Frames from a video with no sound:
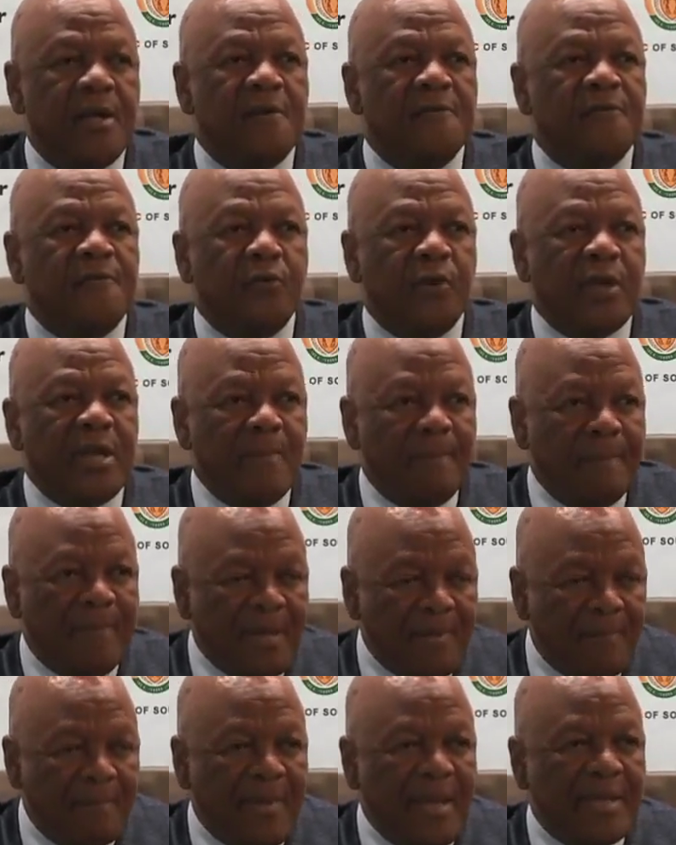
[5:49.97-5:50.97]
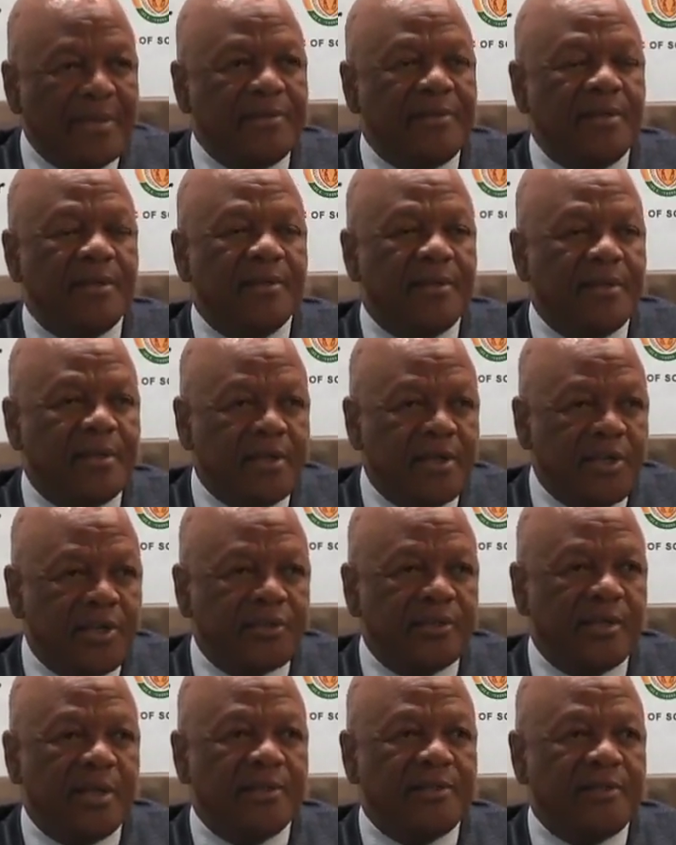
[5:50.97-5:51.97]
for implementing the
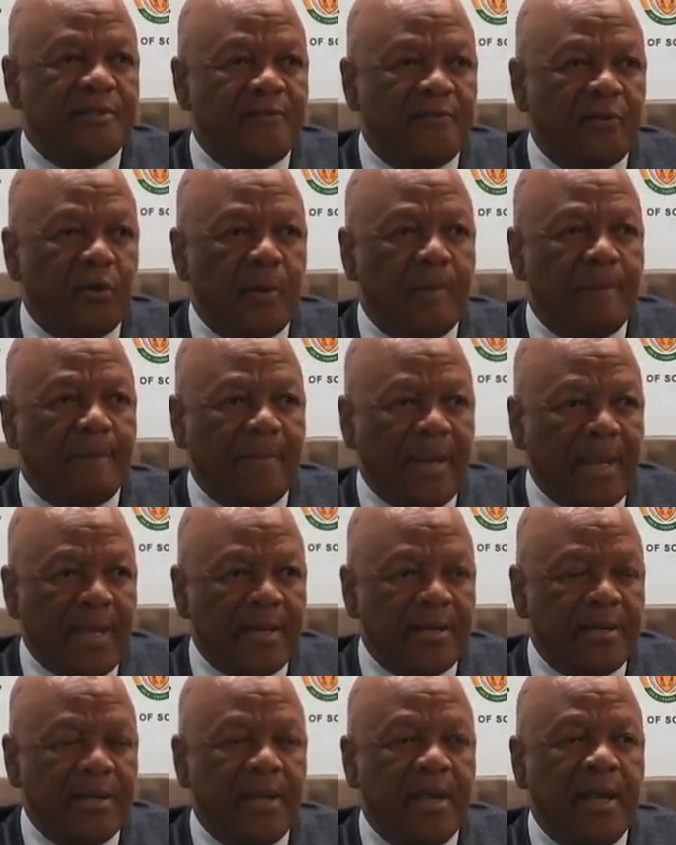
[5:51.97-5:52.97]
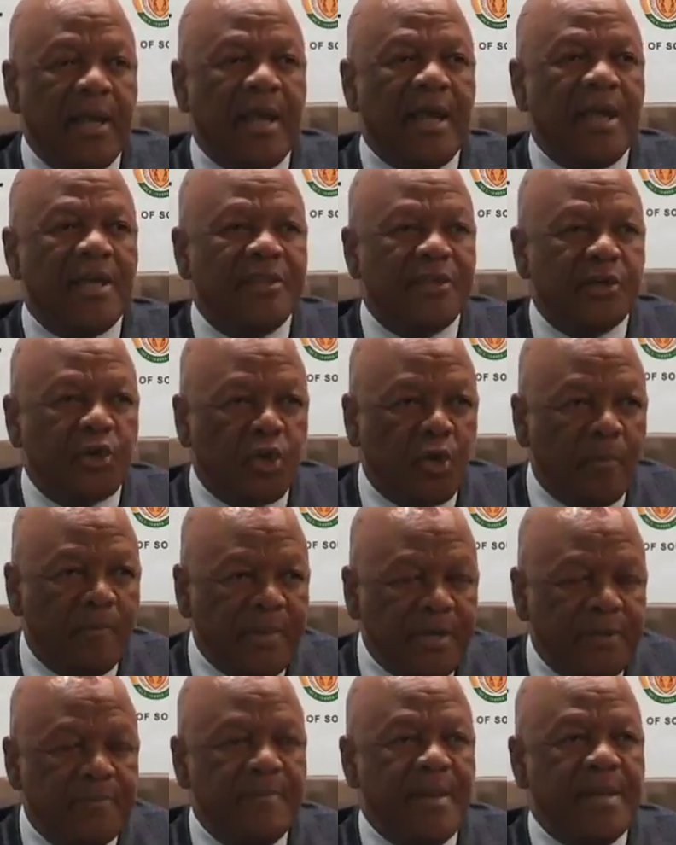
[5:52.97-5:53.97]
National Development Plan and the
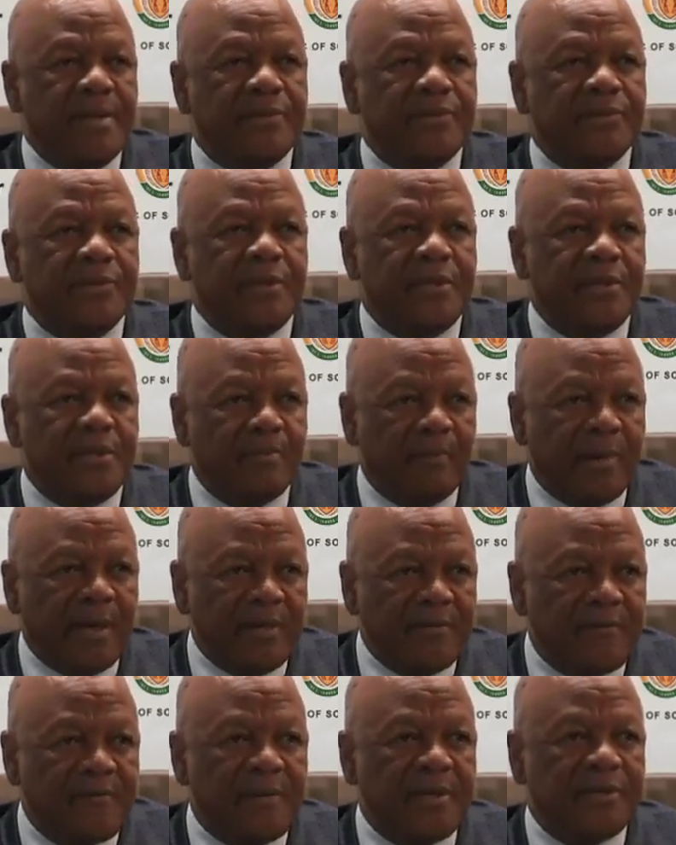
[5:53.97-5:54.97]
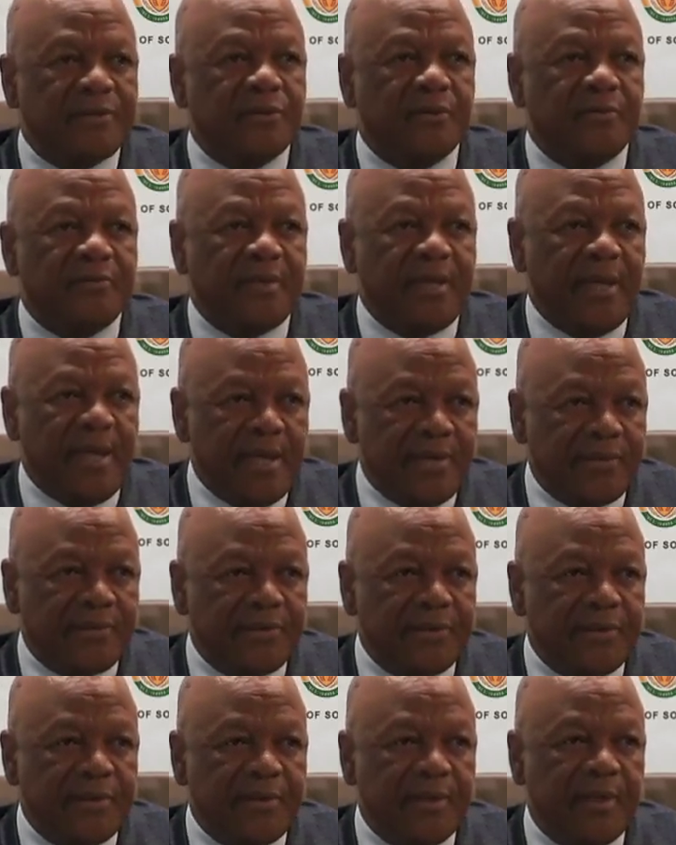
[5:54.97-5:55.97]
commitments in the manifesto of the
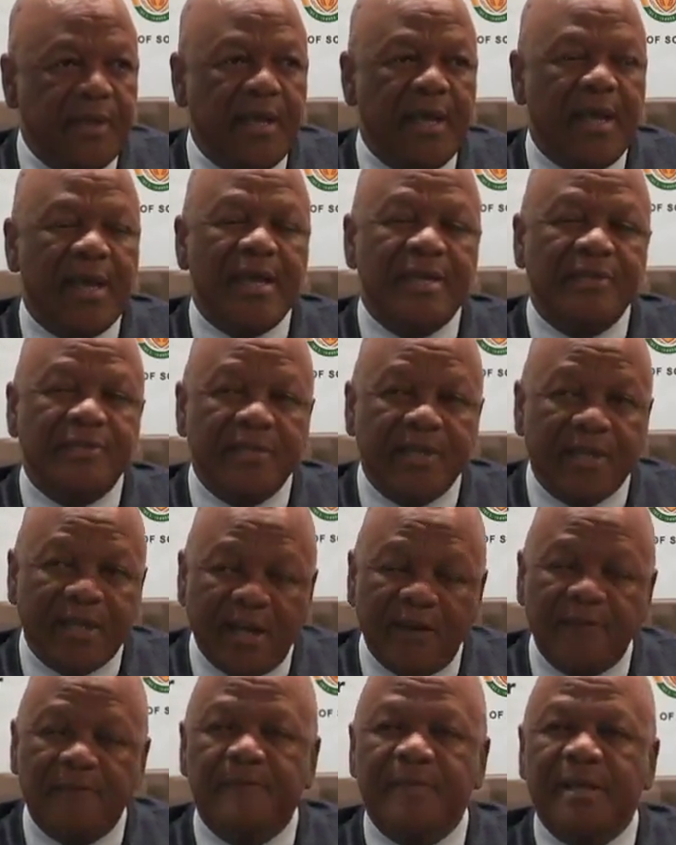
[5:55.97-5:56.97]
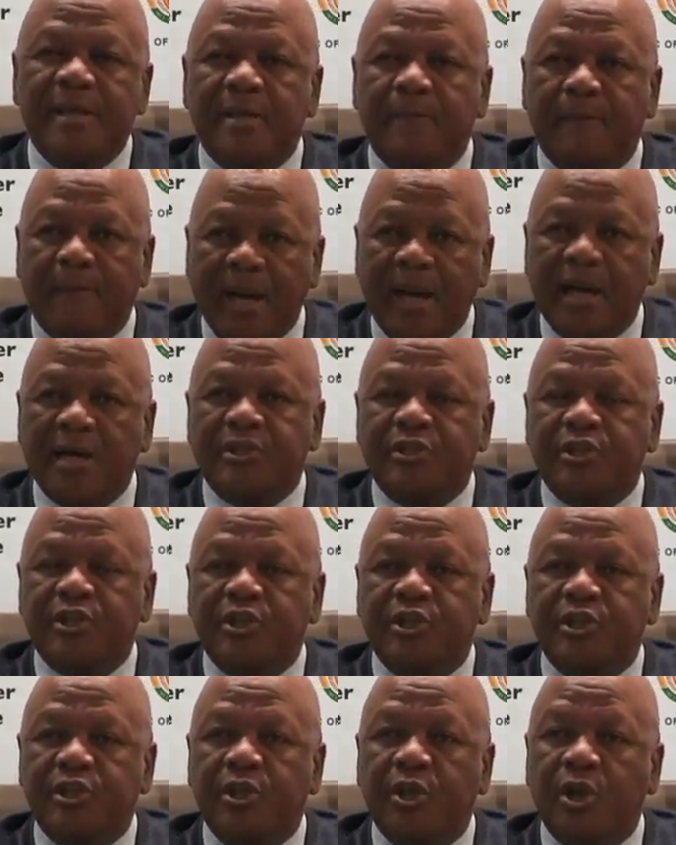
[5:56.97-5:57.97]
ANC as the governing
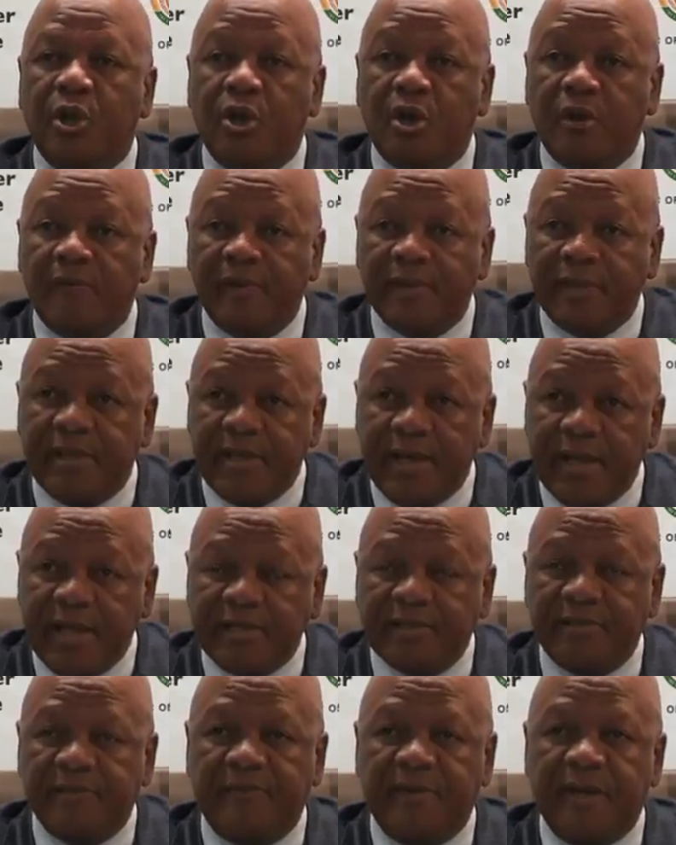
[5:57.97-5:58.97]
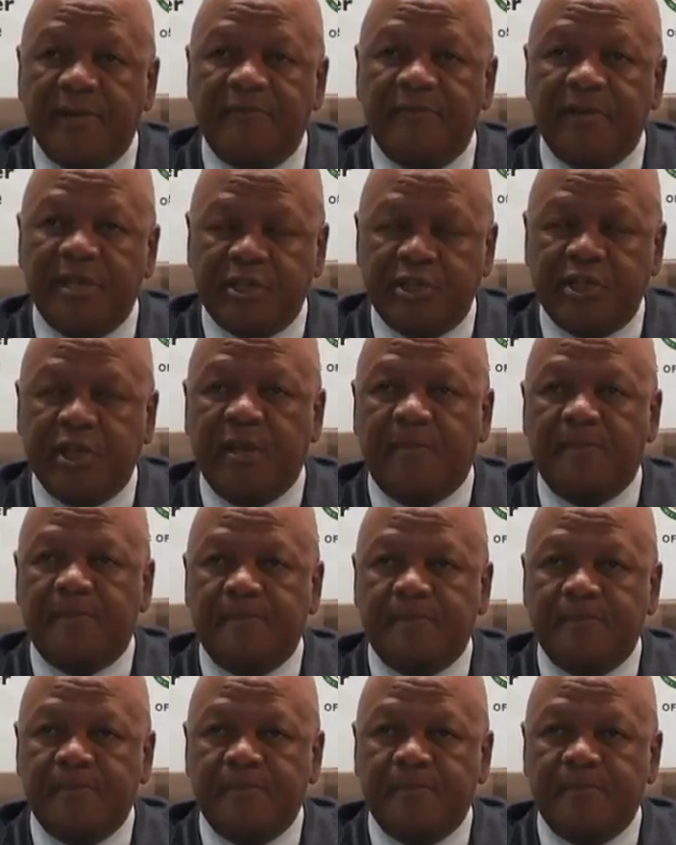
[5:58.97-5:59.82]
party over the next 5-year term.